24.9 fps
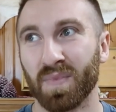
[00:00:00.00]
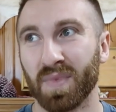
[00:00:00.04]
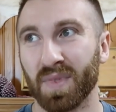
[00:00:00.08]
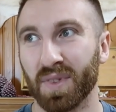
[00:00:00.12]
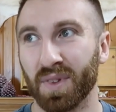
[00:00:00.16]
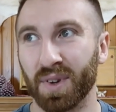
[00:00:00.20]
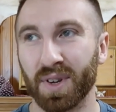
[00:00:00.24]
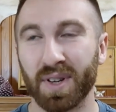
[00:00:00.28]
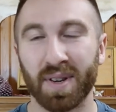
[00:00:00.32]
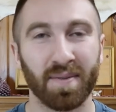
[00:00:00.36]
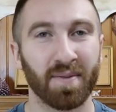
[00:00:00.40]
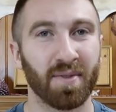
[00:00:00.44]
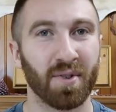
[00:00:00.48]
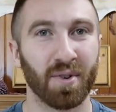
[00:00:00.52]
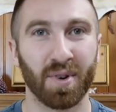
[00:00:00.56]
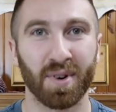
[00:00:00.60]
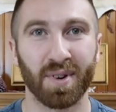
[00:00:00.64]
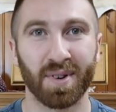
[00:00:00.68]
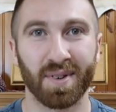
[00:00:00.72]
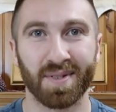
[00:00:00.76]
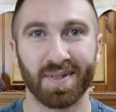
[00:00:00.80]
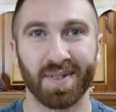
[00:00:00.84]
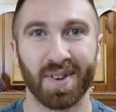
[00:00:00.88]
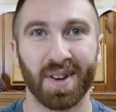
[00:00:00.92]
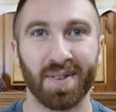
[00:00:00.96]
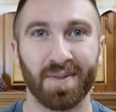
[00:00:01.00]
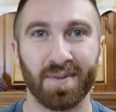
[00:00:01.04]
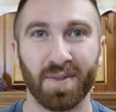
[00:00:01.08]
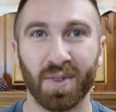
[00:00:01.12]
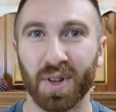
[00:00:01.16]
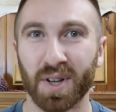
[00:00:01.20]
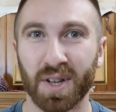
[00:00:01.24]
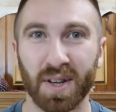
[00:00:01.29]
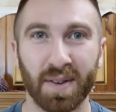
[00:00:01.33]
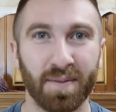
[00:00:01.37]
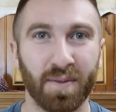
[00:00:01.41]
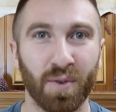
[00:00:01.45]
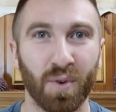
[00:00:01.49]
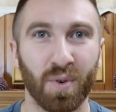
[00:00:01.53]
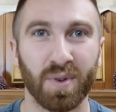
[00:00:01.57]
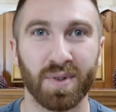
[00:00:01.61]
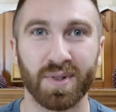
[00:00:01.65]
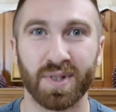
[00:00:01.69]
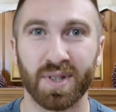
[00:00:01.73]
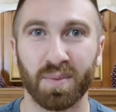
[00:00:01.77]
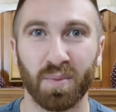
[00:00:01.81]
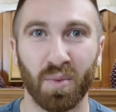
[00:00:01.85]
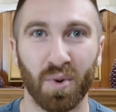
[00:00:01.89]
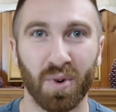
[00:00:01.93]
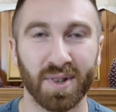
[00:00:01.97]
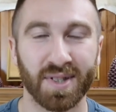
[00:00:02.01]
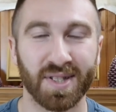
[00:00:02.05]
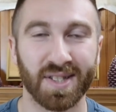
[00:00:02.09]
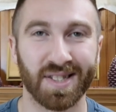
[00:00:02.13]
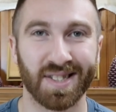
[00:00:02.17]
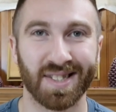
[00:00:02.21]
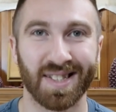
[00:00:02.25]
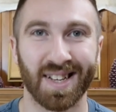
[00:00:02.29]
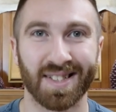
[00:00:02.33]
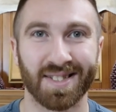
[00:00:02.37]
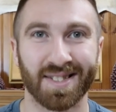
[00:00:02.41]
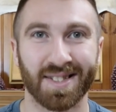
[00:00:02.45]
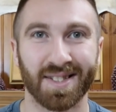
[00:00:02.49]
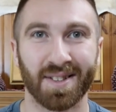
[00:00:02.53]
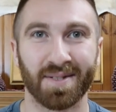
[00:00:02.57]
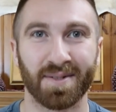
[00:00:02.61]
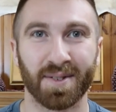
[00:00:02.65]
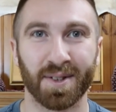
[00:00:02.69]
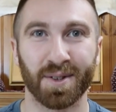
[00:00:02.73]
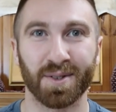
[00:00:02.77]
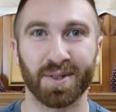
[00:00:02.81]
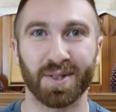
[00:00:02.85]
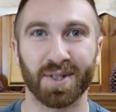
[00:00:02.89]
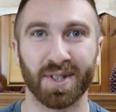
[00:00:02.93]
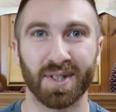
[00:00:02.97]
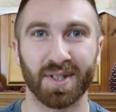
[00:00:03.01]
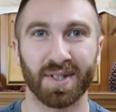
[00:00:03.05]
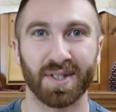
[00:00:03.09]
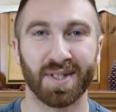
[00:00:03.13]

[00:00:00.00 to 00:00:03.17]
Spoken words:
looking forward to more success in the future.